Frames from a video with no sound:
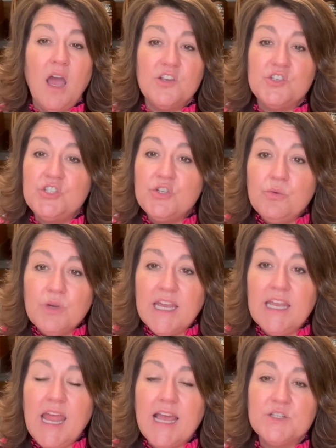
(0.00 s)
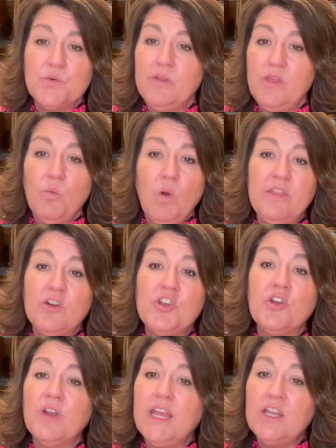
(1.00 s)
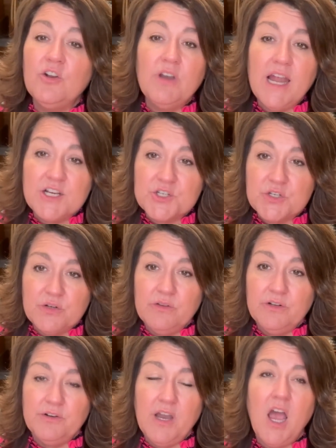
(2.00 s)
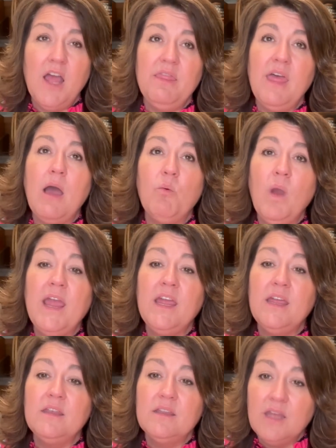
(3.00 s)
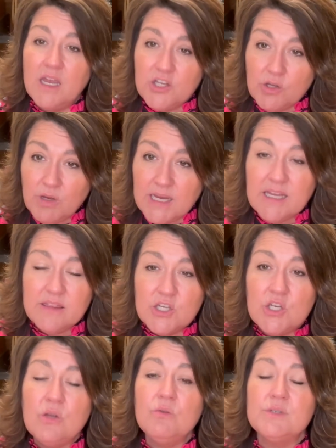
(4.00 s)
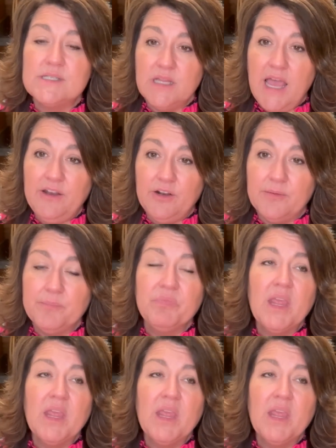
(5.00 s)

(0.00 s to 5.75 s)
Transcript: do connect with it, whether you're international or not, that way that you can get the newsletter.